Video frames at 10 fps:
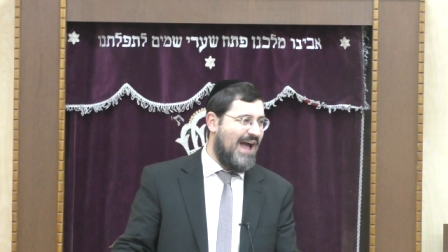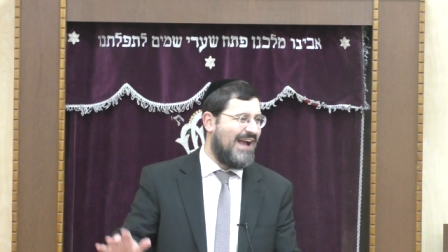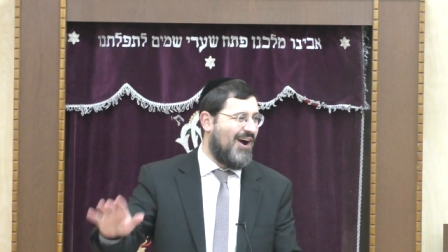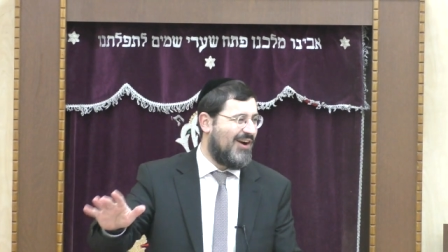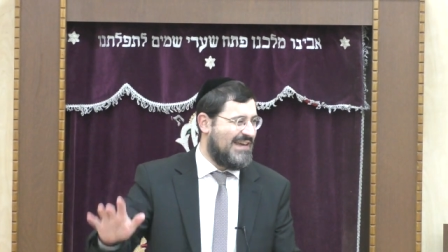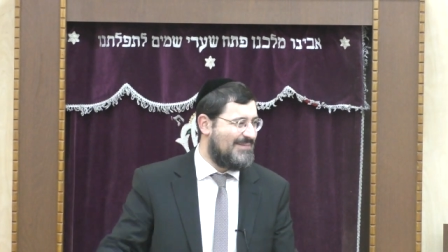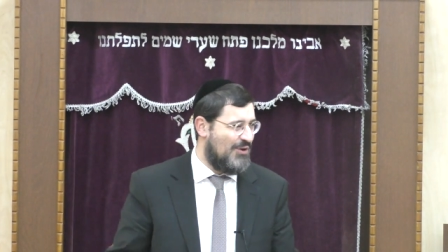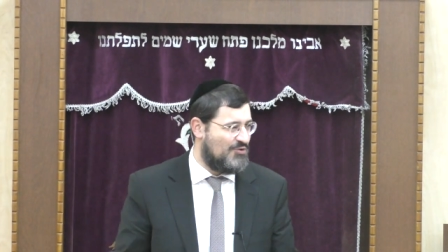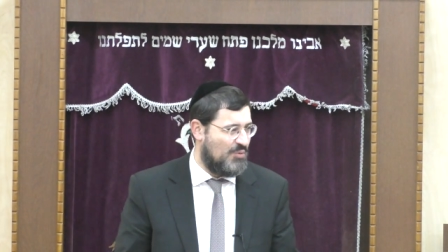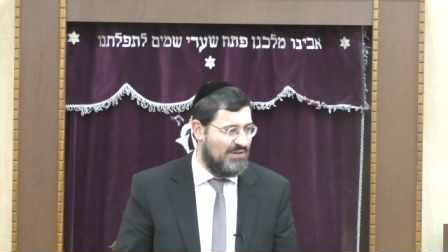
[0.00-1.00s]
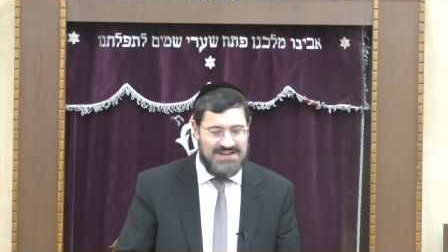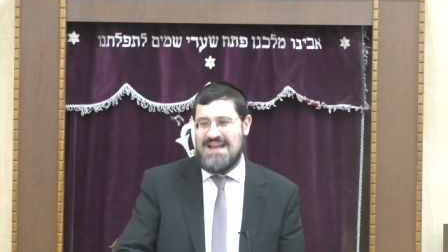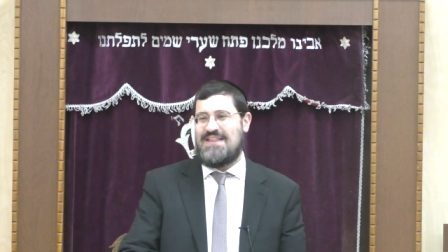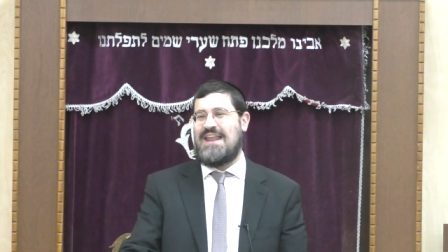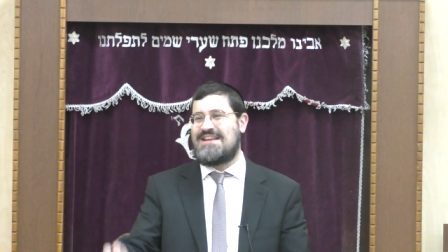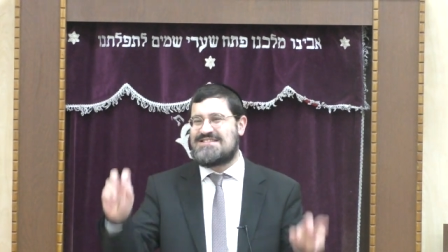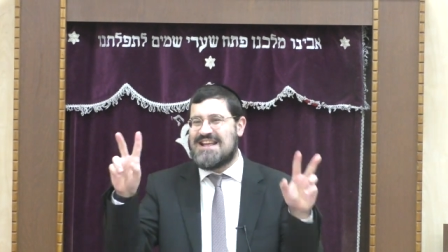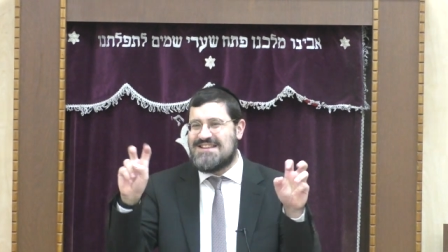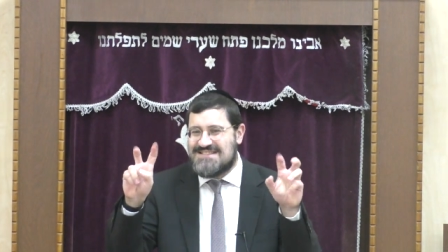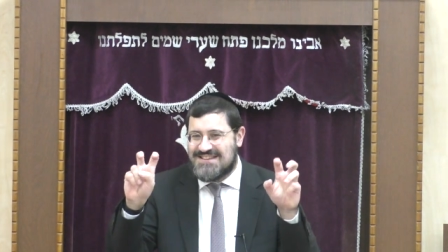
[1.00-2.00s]
I can't keep those ones. They're like
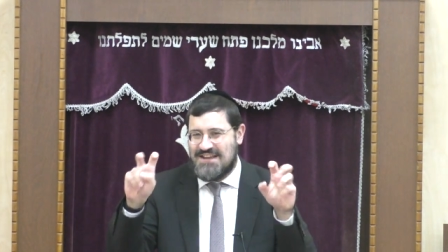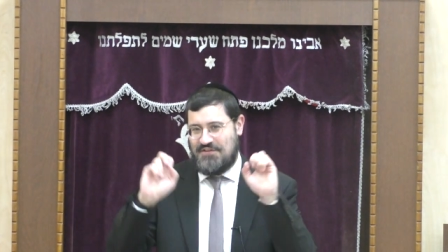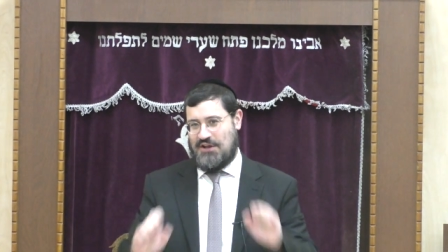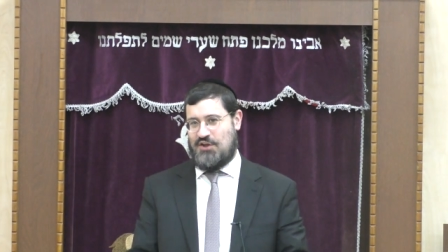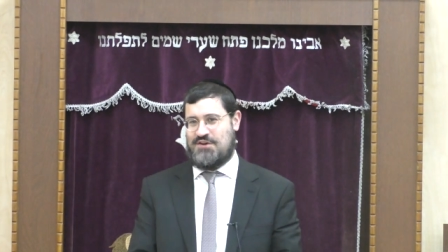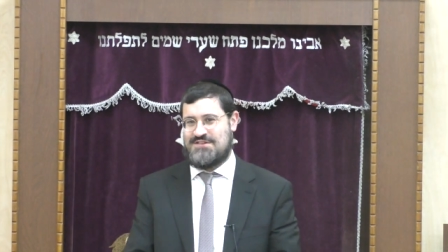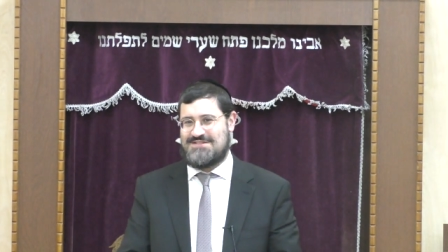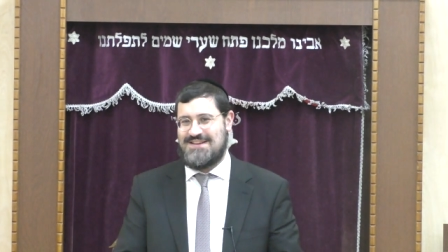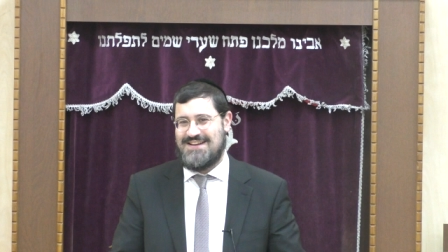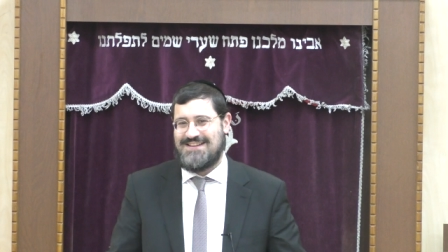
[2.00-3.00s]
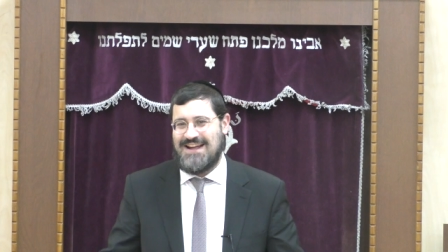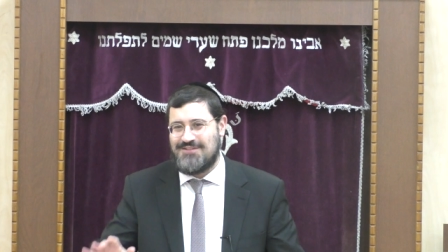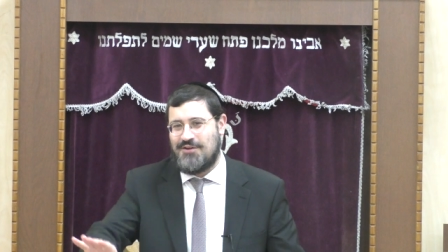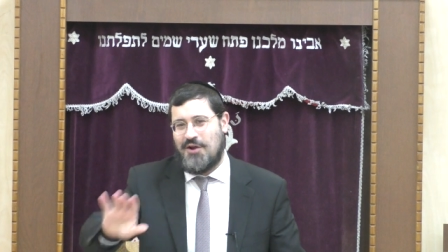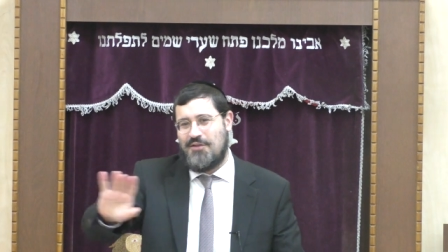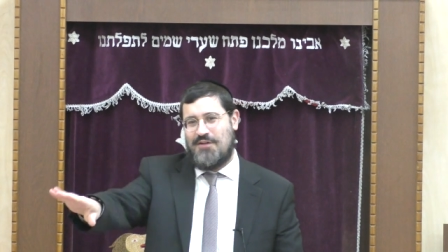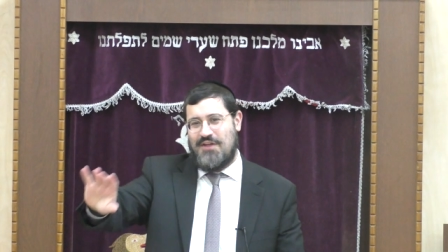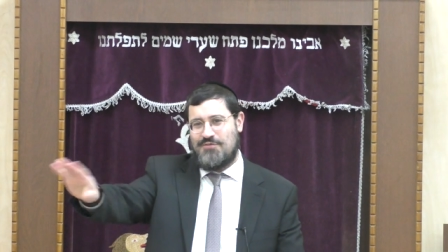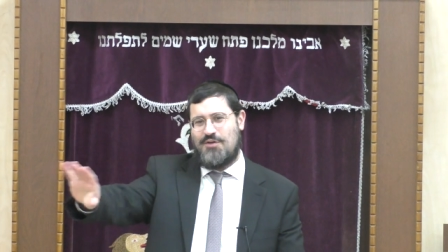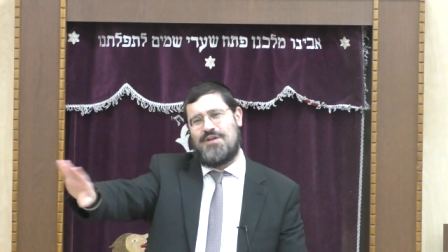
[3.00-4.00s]
sensitive halachas. Like, no,
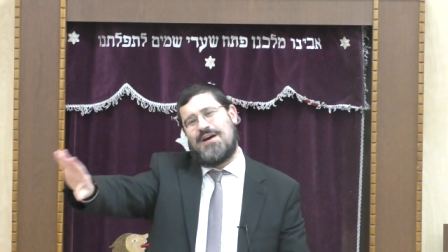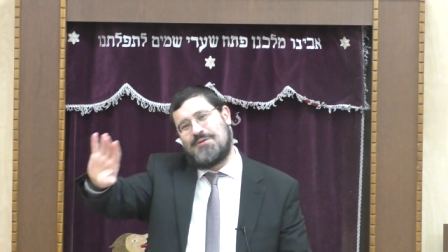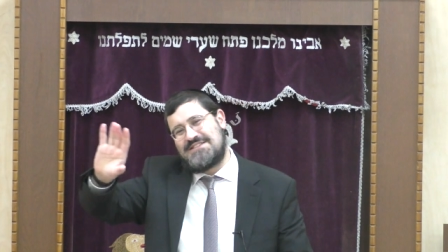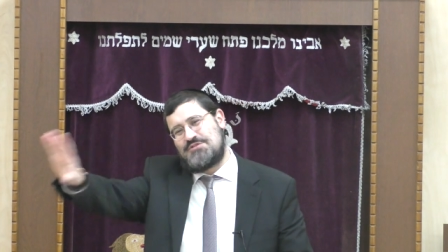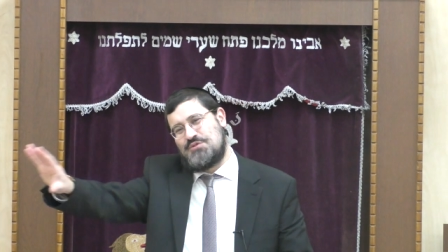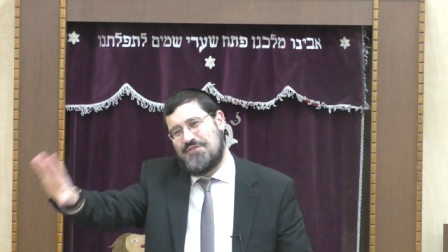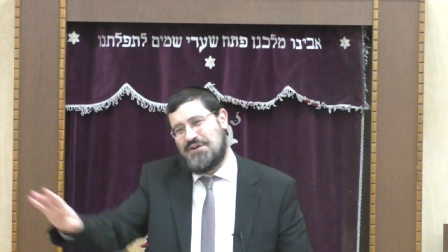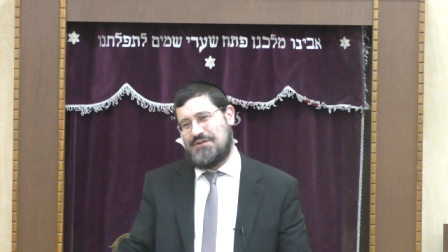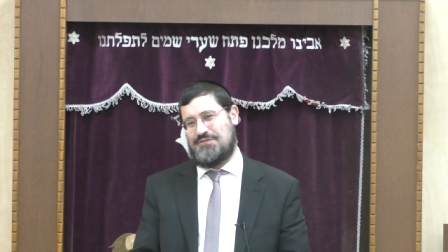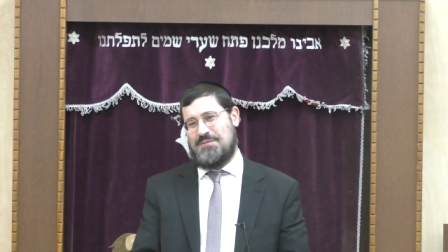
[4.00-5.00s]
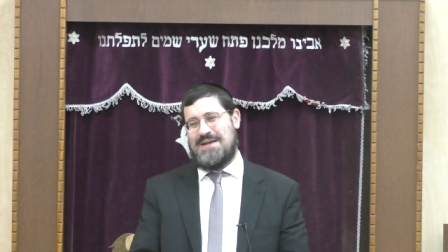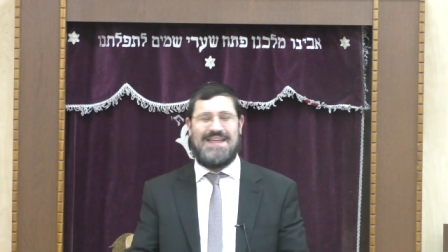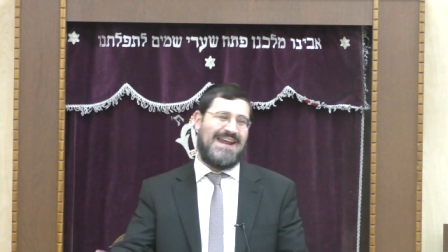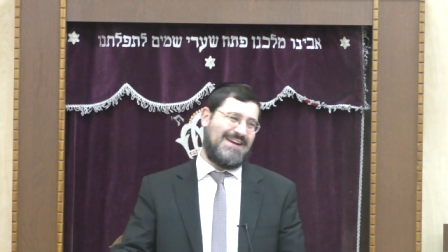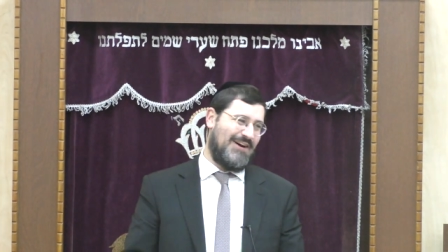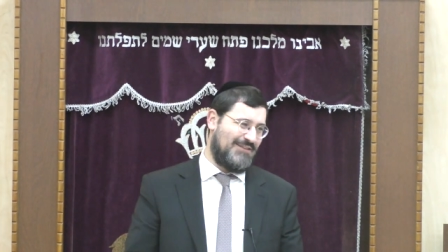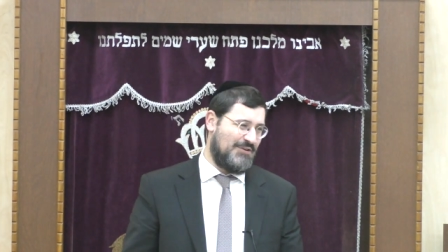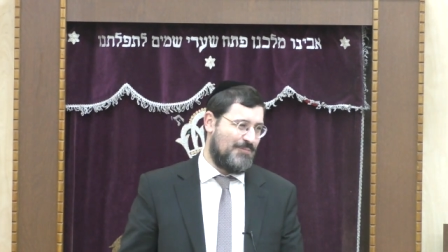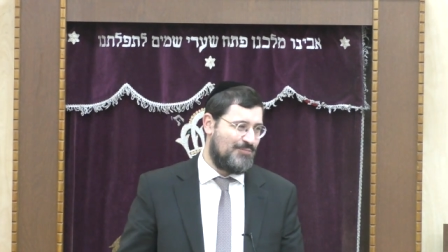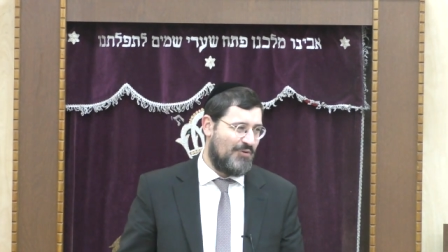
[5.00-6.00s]
that one's too difficult for me, that I can't
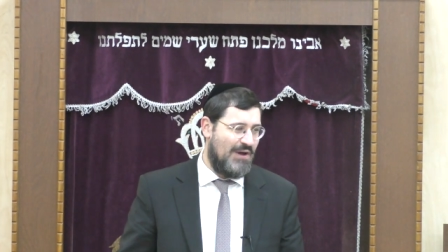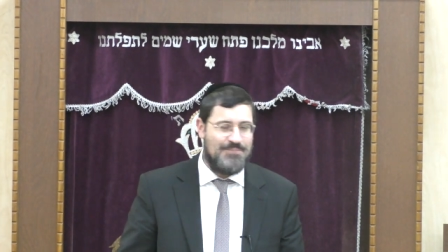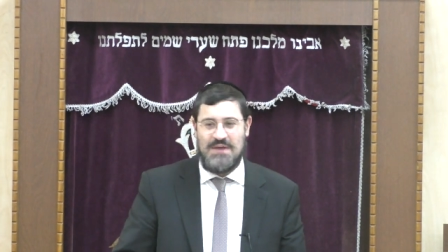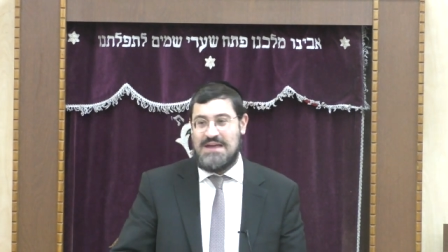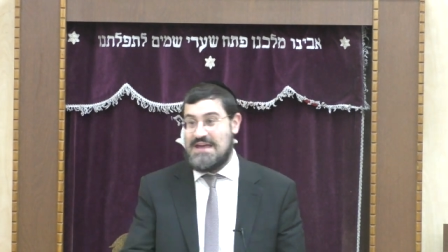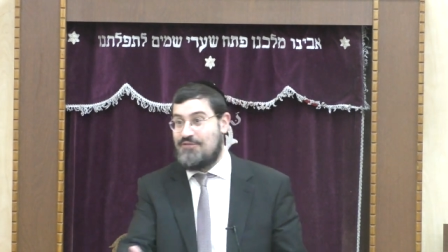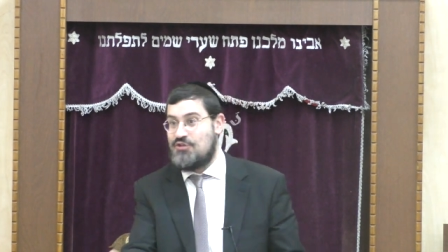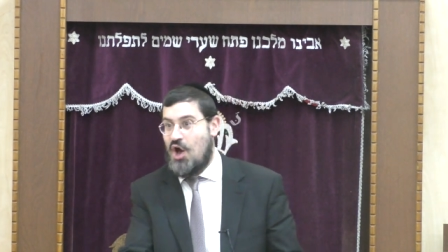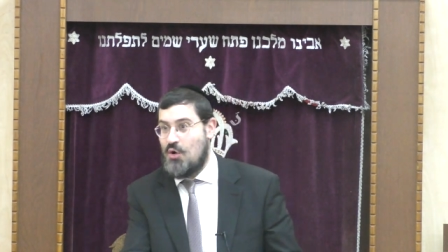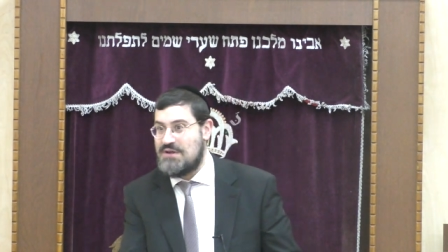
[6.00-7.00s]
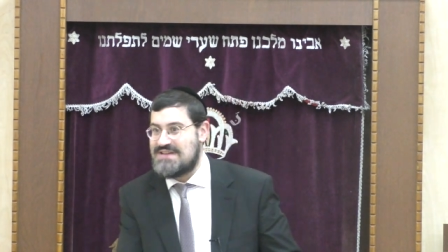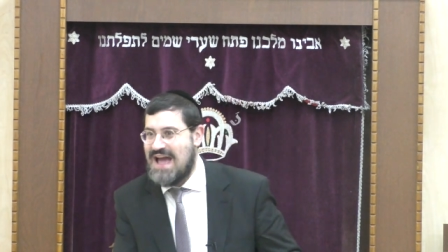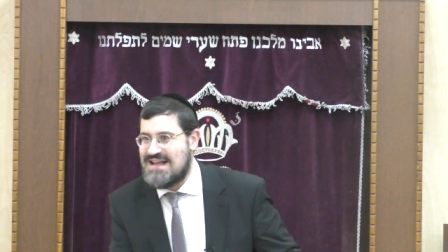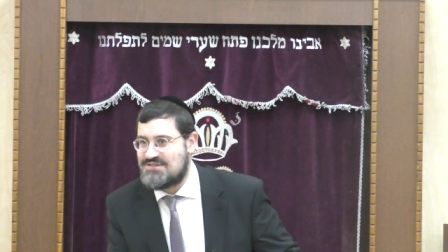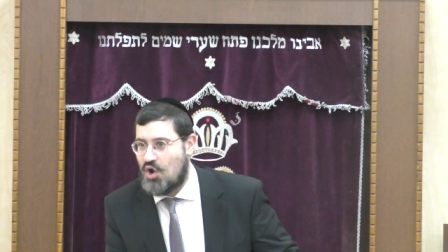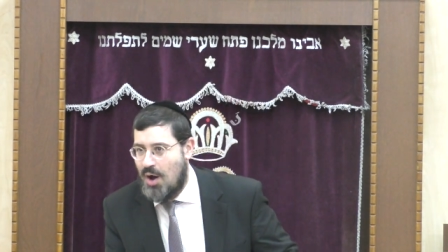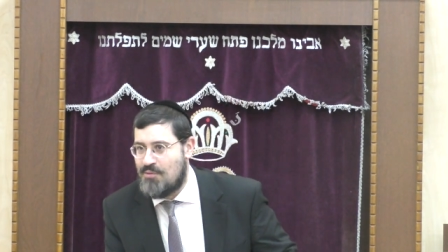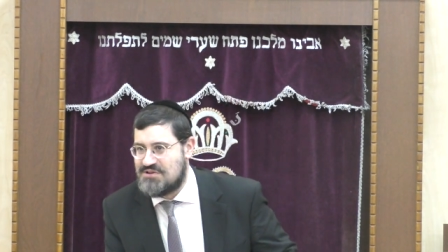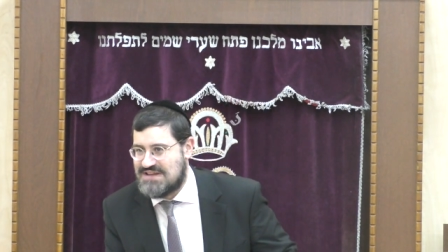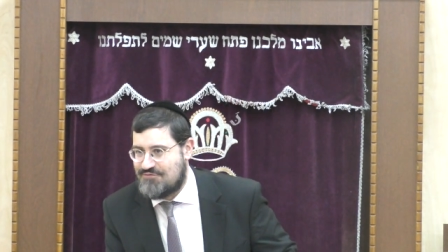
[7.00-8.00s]
do, right? Even though it's as
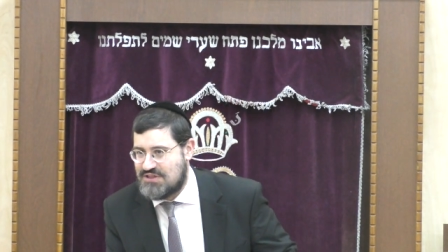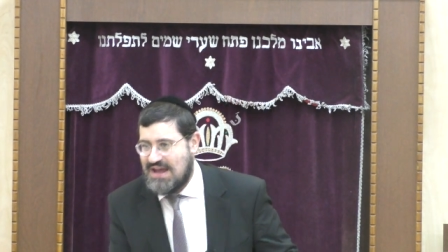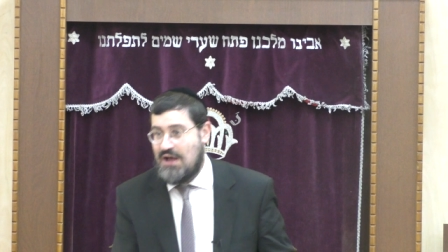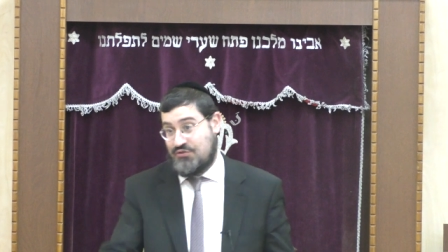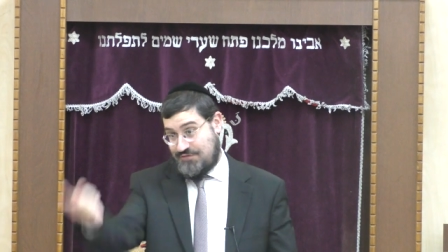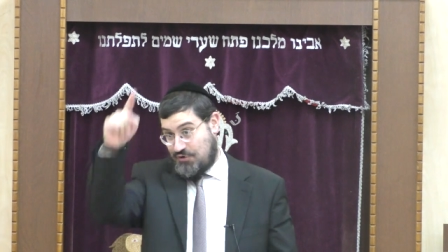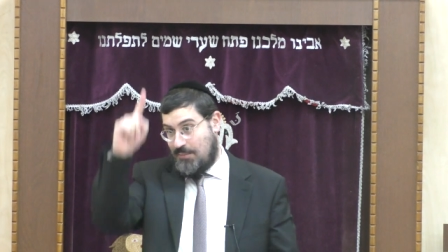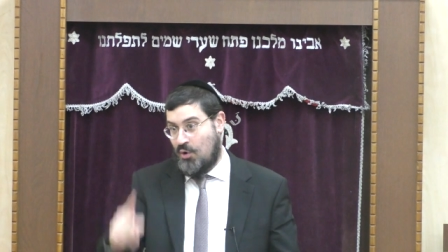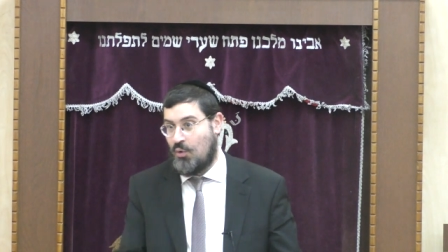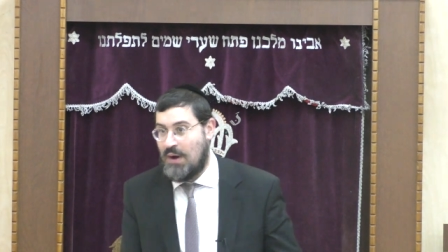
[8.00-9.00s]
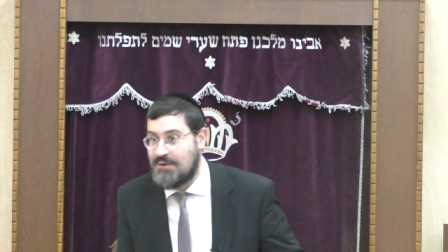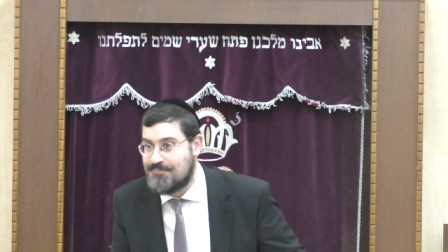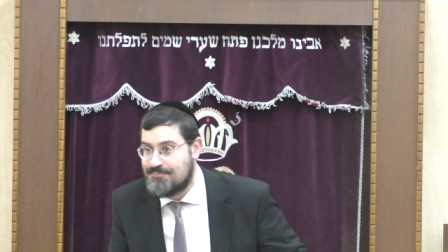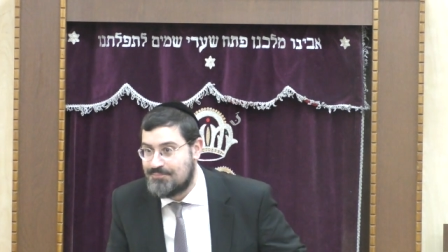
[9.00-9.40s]
homer as everything else, if not more. What?